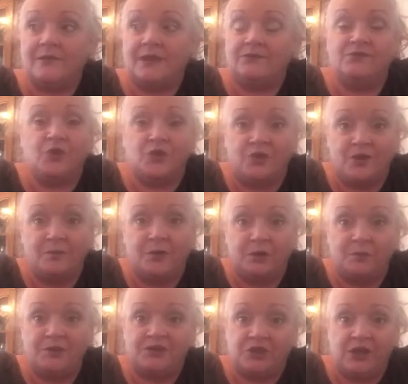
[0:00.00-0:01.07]
run-of-the-mill
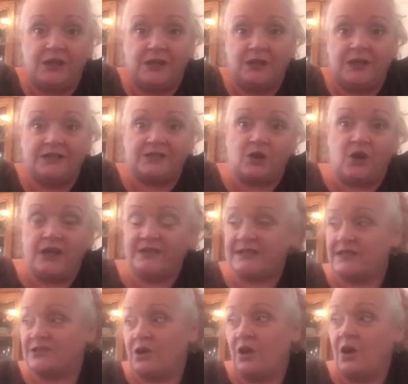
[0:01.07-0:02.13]
machine. It
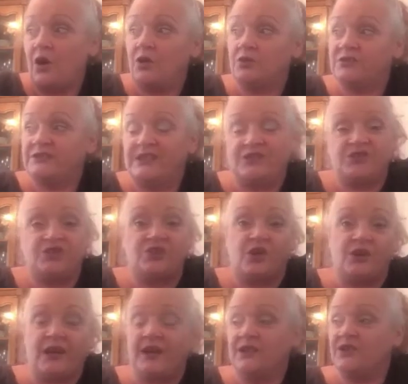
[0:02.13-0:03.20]
has got all stitches
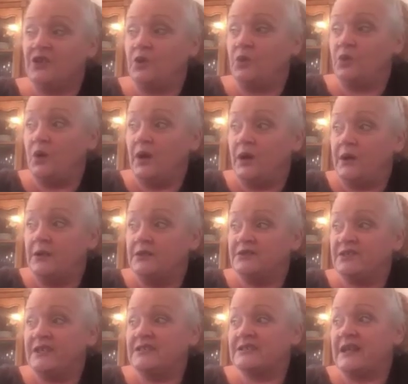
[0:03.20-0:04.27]
on. I can do
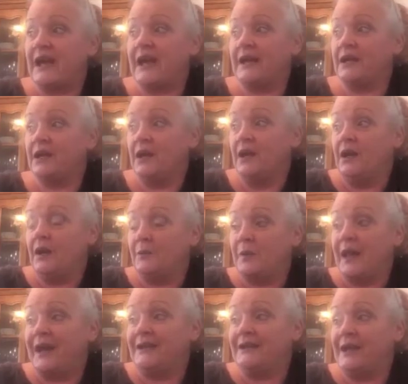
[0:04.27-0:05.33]
zigzag,
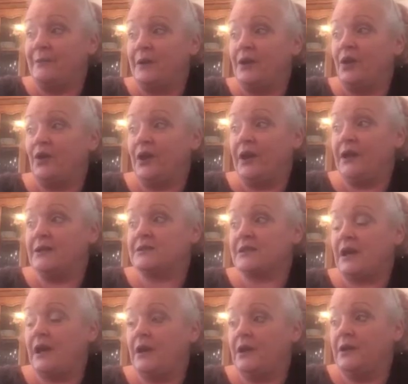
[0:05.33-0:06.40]
blind hemming on it.
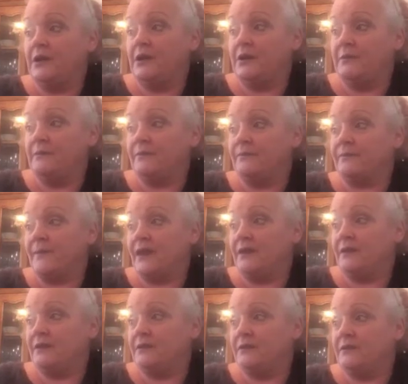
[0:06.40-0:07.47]

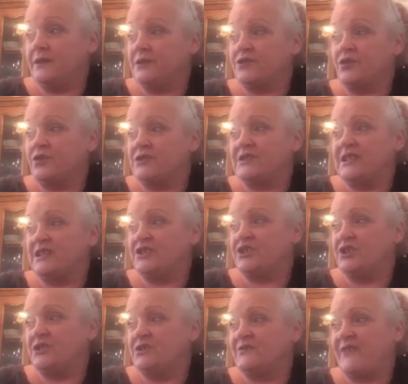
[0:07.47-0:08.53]
There's other
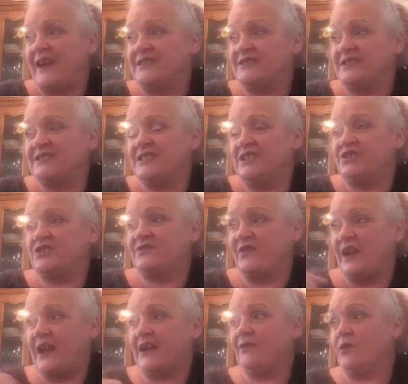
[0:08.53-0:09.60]
stitches, fancy stitches for
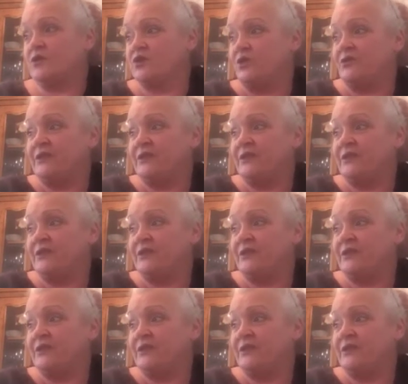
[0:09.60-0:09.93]
like if you want to do